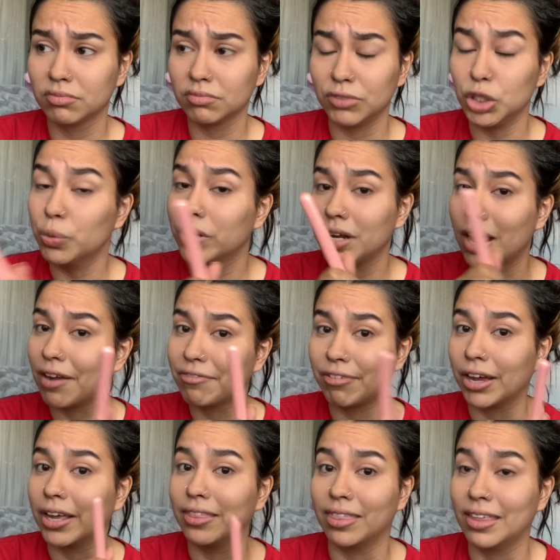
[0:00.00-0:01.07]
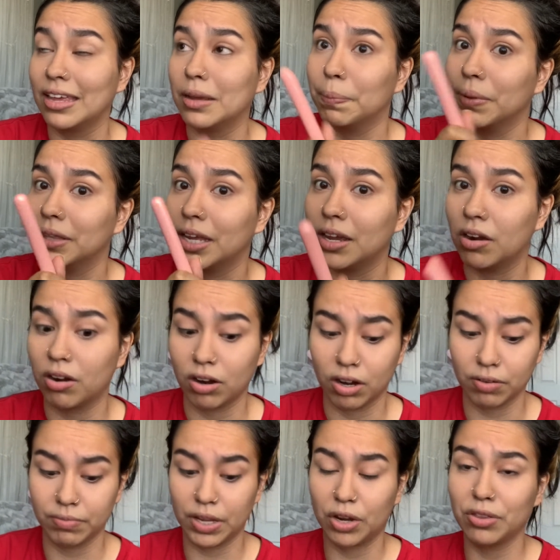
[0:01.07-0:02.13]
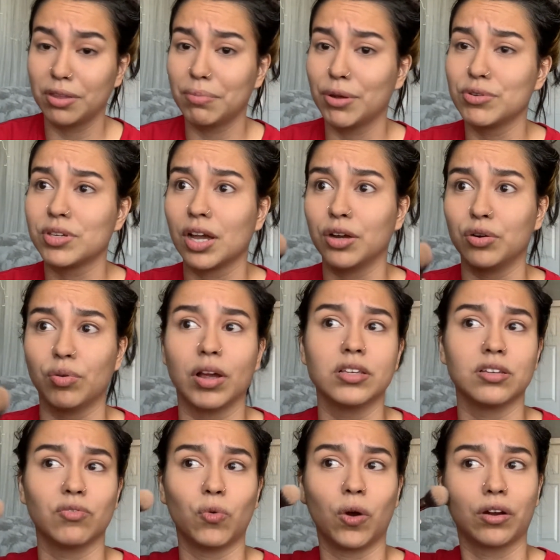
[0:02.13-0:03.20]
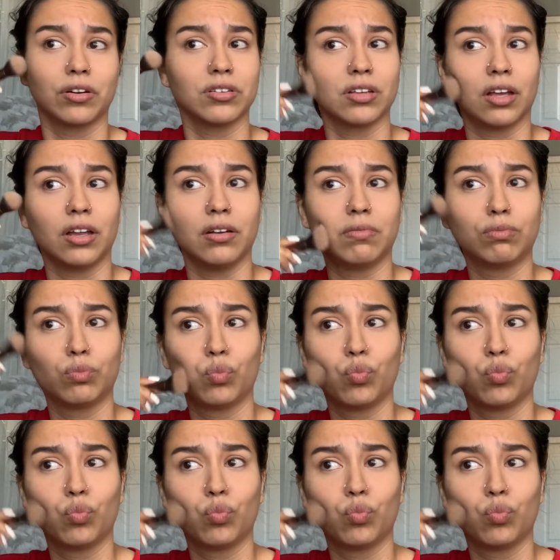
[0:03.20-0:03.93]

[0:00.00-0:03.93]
You would not fucking think, but they are. They're the most aggressive water sign.